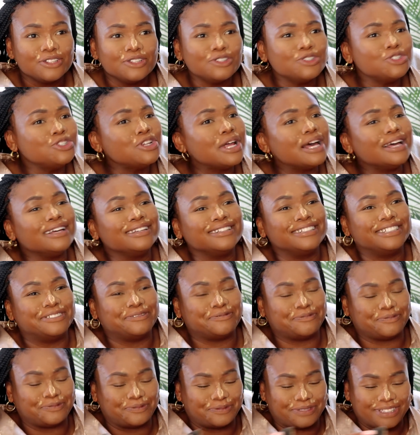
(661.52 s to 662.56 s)
It's not...
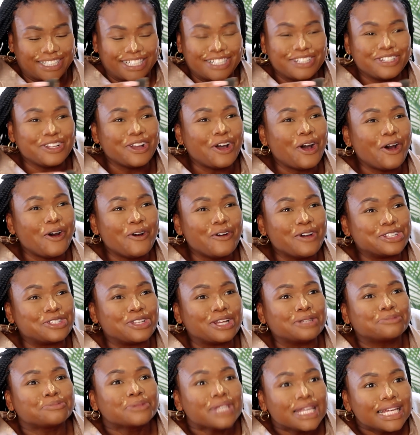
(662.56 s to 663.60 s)
No, it's
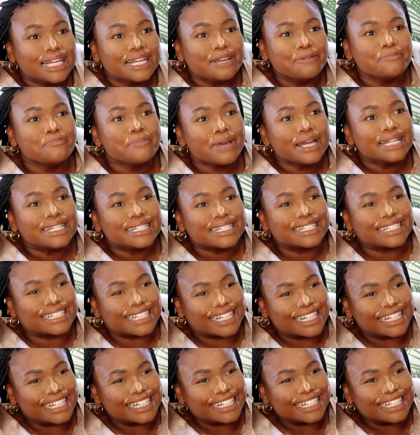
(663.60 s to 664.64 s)
not
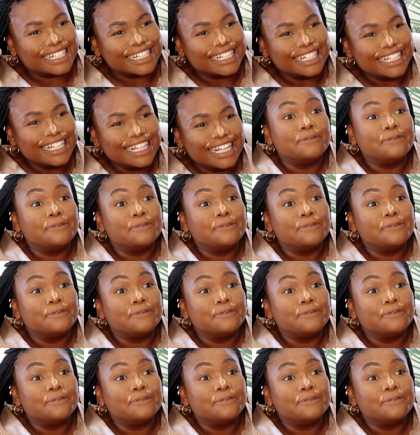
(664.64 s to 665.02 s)
medicine.